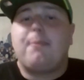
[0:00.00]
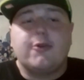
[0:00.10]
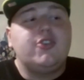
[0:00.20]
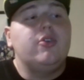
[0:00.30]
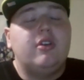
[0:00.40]

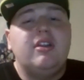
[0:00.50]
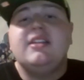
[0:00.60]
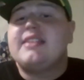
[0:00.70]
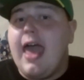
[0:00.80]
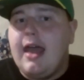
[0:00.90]

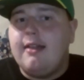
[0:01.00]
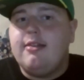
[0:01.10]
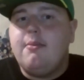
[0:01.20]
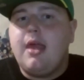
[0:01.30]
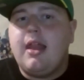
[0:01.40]
opportunities ahead
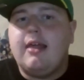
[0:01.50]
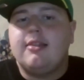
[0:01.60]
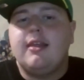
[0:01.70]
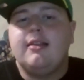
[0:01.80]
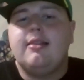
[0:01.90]
of them, and I
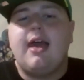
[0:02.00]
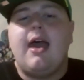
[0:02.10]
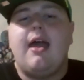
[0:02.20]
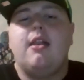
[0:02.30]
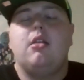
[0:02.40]
think
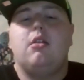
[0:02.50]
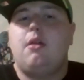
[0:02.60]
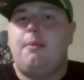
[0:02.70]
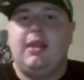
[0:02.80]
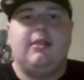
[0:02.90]
that
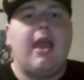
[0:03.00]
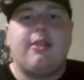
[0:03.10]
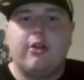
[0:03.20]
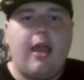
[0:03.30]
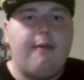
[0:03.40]
I mean,
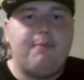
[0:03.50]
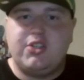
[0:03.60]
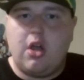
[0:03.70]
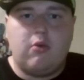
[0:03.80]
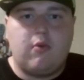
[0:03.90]
yeah, they're going to have
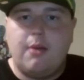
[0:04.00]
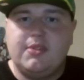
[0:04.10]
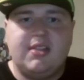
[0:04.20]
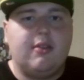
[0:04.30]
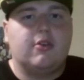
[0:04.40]
Bijan
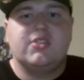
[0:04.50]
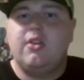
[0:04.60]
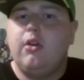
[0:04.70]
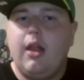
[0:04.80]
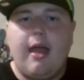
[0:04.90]
Robinson. They're
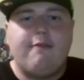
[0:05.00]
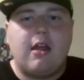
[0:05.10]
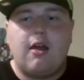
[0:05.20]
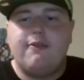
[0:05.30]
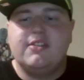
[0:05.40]
still going to have
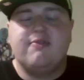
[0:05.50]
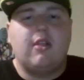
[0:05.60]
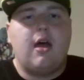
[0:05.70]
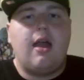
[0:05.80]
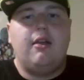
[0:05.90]
that offensive
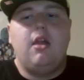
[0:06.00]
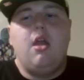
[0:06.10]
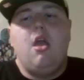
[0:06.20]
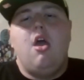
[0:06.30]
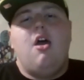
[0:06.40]
line.
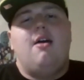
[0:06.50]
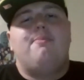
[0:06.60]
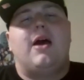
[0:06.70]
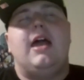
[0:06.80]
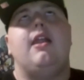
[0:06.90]

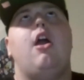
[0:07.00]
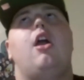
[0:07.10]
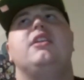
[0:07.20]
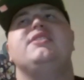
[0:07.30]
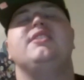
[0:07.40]
But
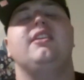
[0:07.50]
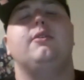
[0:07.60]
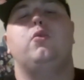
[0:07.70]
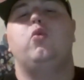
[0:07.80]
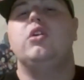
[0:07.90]

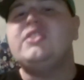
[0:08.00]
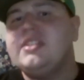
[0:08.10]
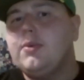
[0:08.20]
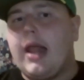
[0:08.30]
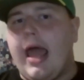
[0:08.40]
honestly, we'll
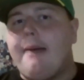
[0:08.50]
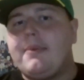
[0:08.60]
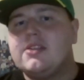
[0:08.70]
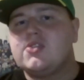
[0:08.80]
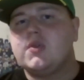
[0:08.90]
see what
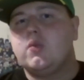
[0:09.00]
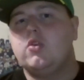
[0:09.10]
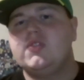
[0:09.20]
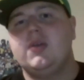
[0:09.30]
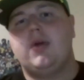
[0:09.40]
happens.
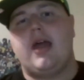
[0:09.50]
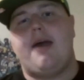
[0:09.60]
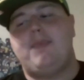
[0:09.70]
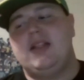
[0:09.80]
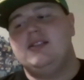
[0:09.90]
We'll see what
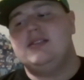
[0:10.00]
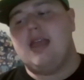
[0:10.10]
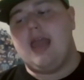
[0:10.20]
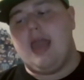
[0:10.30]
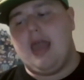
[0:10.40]
happens,
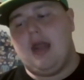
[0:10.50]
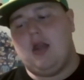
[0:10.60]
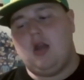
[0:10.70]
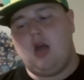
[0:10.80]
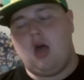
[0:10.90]

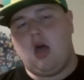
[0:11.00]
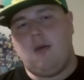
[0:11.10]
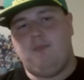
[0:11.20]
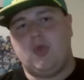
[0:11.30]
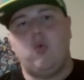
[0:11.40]
and
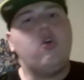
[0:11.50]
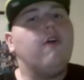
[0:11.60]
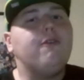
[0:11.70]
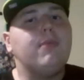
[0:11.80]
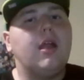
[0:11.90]
um, we'll
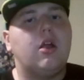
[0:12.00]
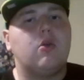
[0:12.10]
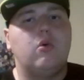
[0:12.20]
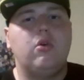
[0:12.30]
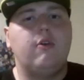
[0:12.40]
go from
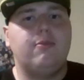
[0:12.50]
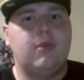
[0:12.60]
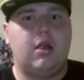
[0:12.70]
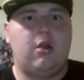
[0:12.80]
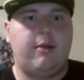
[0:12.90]
there. We'll go
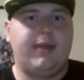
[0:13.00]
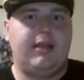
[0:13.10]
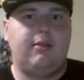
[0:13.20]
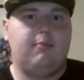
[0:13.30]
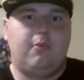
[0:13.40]
from there. I
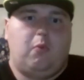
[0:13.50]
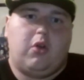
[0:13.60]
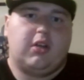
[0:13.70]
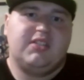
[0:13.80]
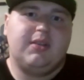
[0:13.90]
mean,
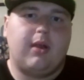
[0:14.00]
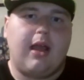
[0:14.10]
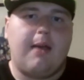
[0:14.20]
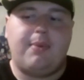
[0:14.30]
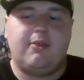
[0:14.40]
we're gonna see
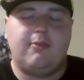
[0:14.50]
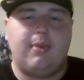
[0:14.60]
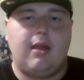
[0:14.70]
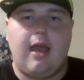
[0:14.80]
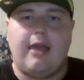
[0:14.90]
what happens.
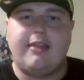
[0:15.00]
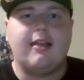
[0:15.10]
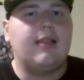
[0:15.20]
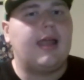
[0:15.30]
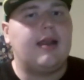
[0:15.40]
But I
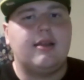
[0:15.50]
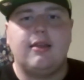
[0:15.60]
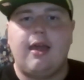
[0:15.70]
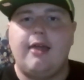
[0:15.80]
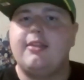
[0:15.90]
think
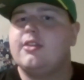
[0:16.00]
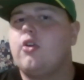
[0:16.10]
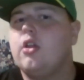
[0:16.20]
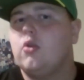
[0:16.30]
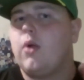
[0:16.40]
Atlanta. I think
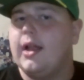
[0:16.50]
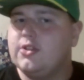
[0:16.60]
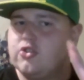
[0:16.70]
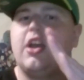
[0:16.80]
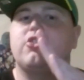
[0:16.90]
they're on the
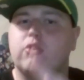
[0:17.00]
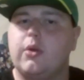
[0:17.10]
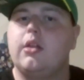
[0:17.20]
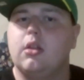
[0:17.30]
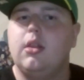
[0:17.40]
right
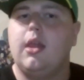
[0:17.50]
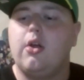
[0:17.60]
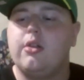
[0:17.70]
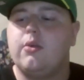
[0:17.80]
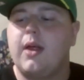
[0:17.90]
trajectory. They
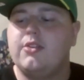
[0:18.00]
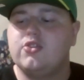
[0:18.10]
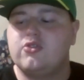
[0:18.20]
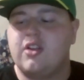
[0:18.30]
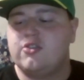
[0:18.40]
are on the right
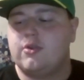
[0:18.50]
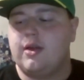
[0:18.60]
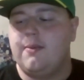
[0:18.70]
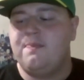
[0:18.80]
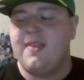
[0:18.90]

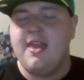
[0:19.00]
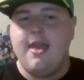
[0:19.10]
trajectory.